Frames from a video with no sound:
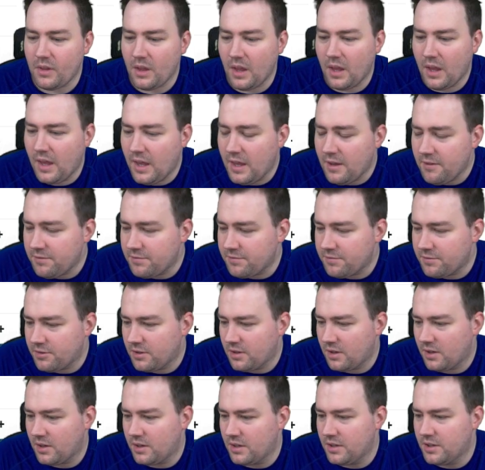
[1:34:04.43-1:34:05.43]
If
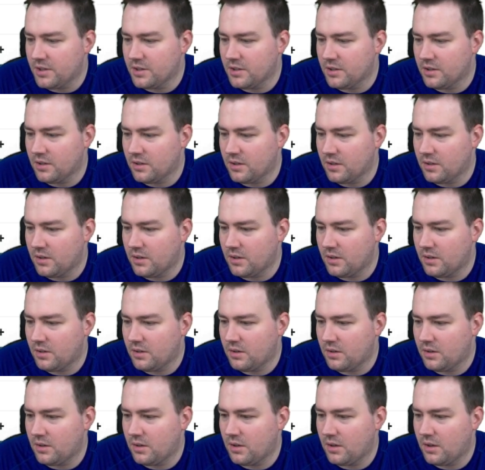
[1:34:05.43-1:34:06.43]
the
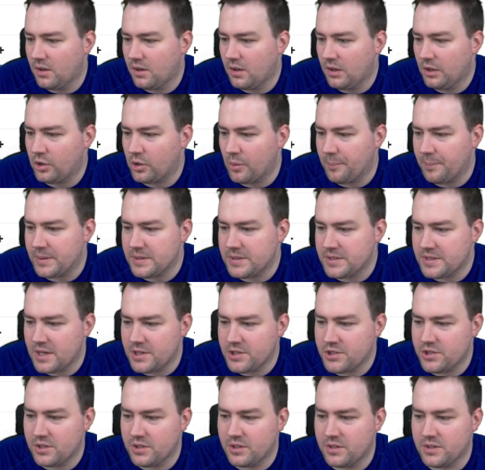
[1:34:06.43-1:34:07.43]

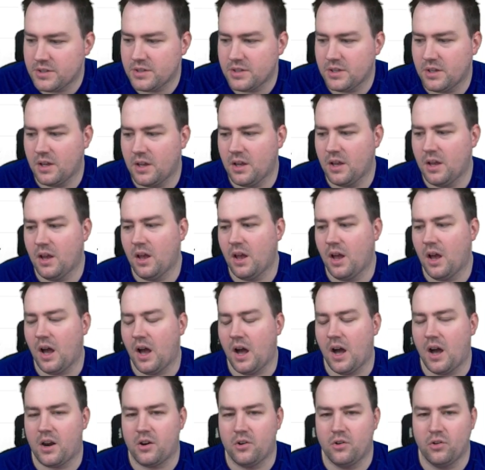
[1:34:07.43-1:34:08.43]
compensations
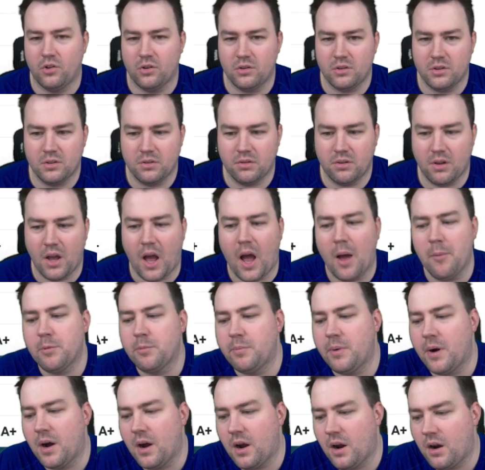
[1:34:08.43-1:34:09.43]
are not up
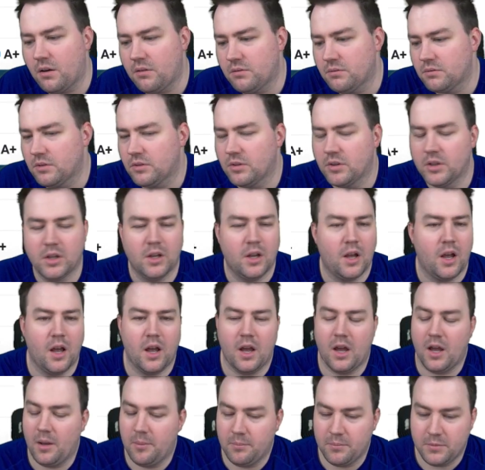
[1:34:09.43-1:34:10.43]
par,
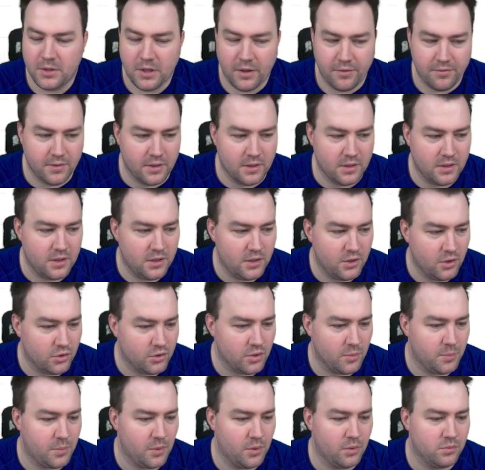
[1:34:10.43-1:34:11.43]
I'm definitely not
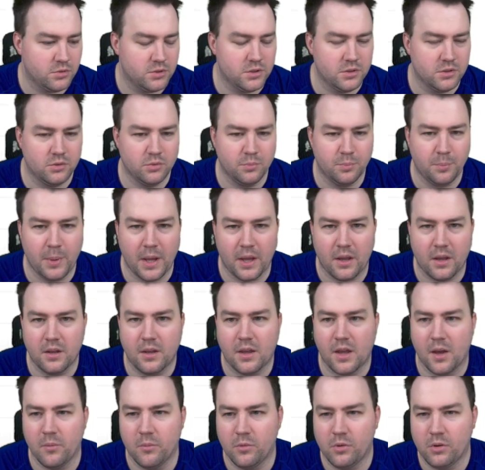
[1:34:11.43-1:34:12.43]
opposed to pick
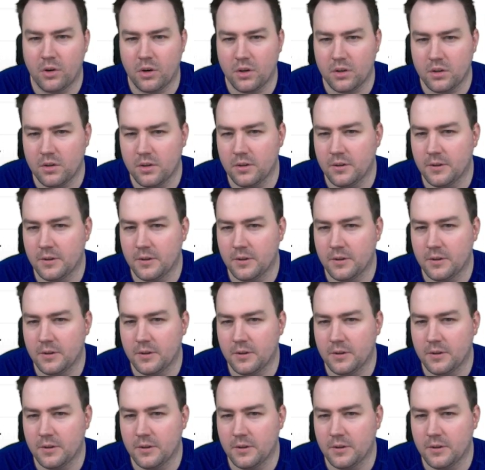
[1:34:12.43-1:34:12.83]
Cam Ward.